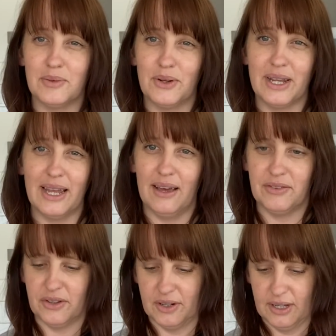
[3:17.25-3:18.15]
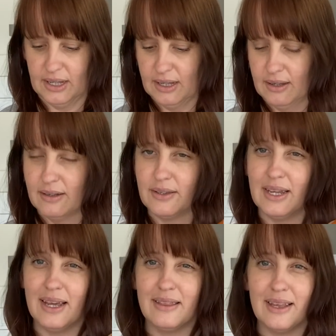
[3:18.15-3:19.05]
were looking after. So
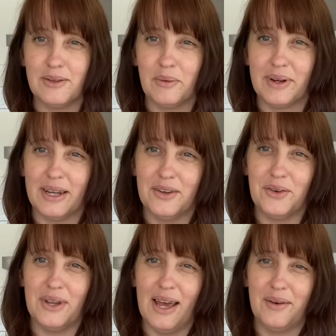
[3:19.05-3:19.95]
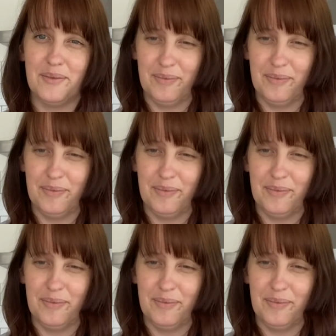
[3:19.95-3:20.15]
yeah, that's what we're gonna do now.